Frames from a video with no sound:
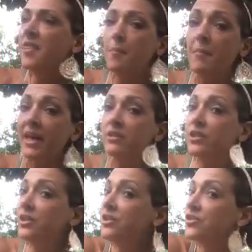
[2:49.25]
the
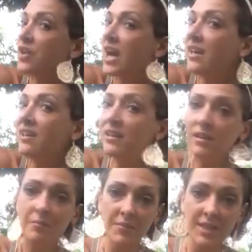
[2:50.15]
metal
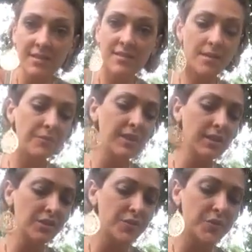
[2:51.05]
dragon means
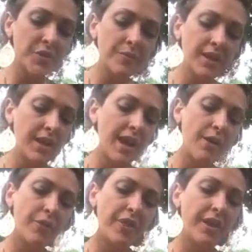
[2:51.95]
something to somebody
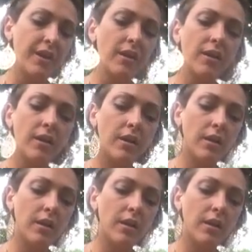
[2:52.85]
out there,